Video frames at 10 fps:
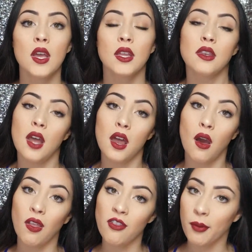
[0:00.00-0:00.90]
Not
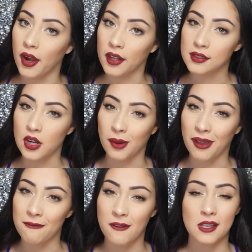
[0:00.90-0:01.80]
all of the products that are on my
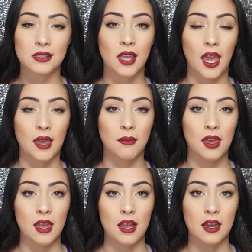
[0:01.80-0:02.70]
face came
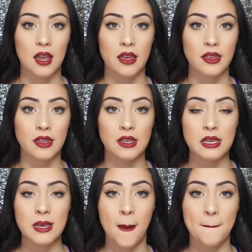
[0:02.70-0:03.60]
in
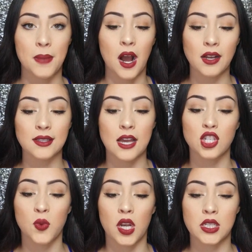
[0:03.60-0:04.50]
the box. I just
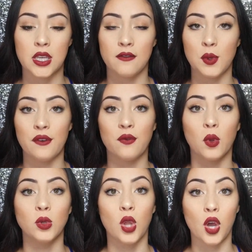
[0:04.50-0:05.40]
wanted to give you a
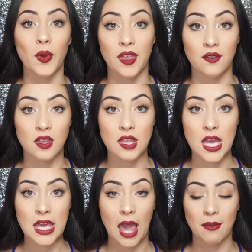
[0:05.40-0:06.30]
full look with everything
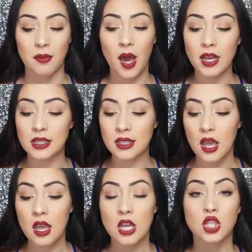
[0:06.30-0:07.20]
that came in the box.
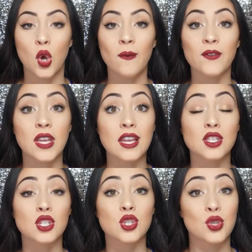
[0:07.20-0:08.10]
Don't
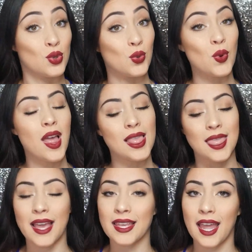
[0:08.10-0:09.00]
forget to
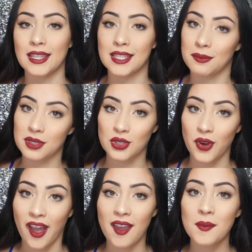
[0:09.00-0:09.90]
like and
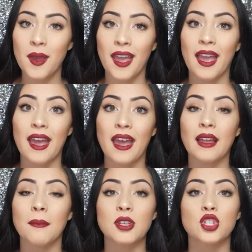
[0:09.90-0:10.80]
subscribe,
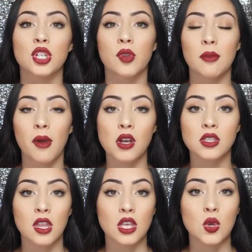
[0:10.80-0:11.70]
and be sure to ring the bell so
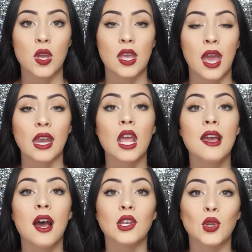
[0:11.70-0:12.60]
that you can get
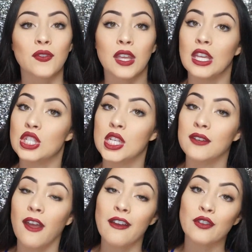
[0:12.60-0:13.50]
a notification of
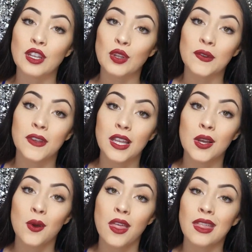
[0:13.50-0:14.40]
every new
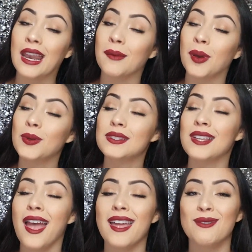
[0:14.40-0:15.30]
video that I post.
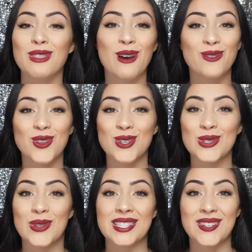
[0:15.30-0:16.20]
And without further
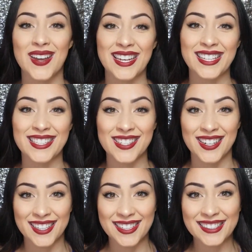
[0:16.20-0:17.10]
ado, let's go ahead and get
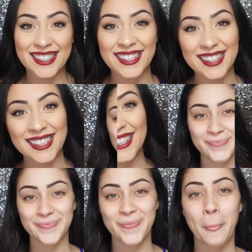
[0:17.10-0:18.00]
started.
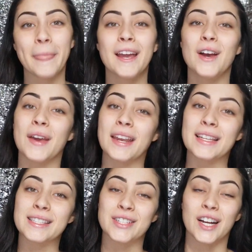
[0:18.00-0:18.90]
Okay, to
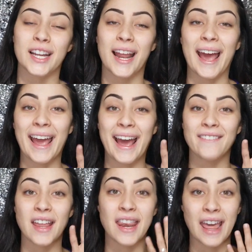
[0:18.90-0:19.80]
get started, I
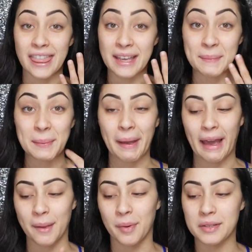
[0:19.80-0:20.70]
have nothing but my
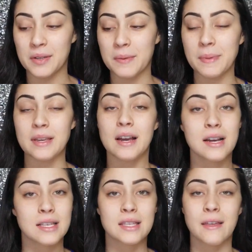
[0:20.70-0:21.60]
eyebrows on
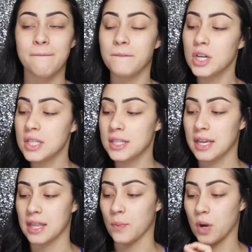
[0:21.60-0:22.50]
because the first thing
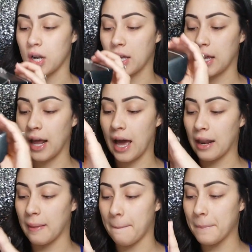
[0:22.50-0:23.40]
that we're going to get out of
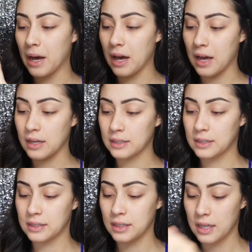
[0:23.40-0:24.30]
the box